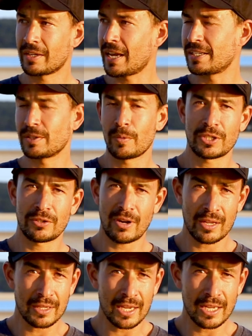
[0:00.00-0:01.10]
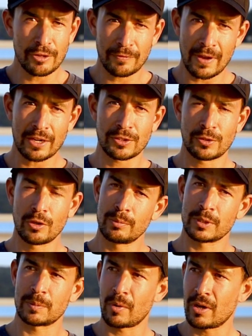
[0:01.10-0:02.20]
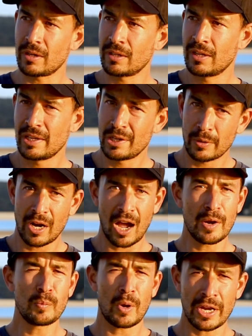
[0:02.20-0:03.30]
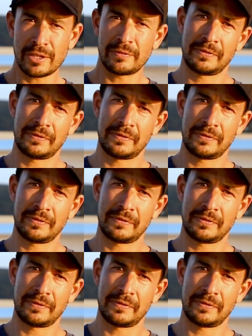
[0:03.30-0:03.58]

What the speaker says: Okay, so once you're out there and you found a suitable spot, you want to unwind